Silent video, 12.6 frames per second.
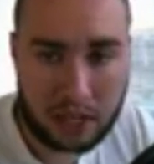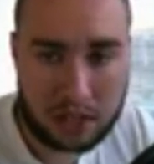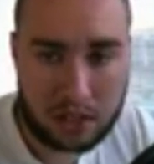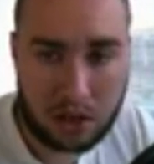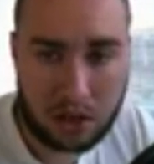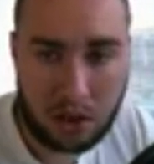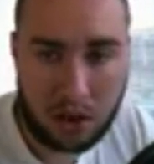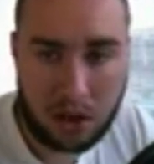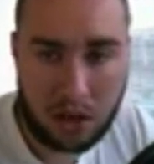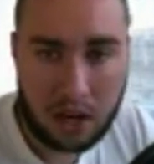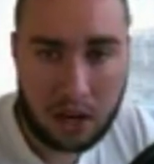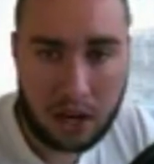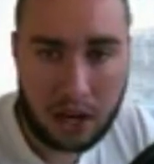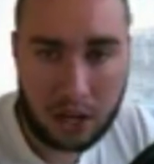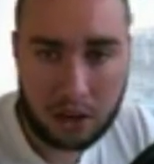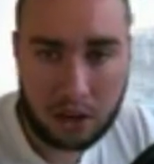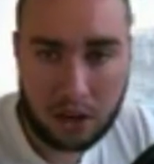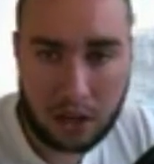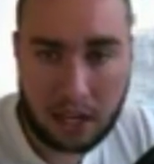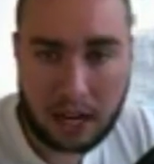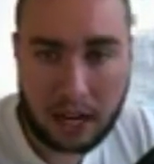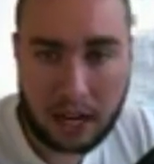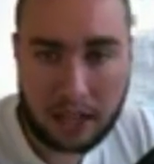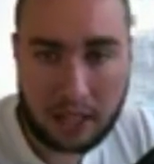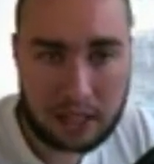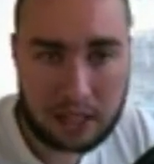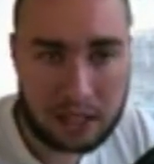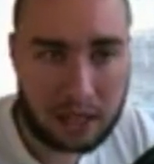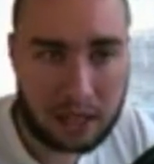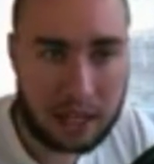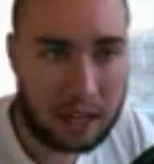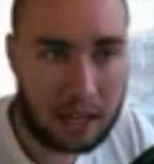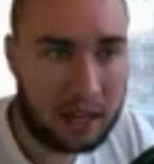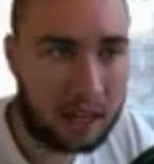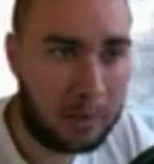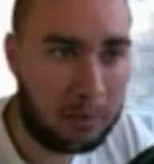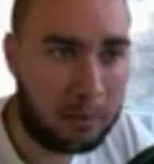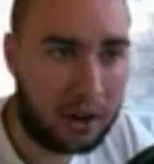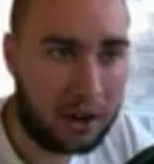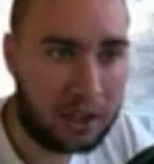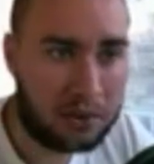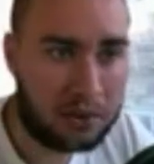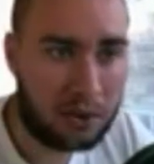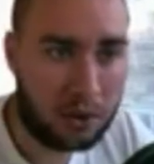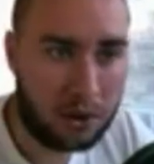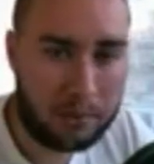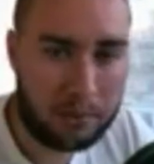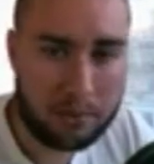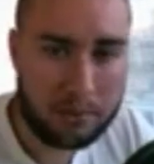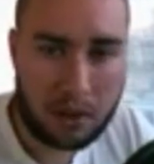So looking at this in a bearish form,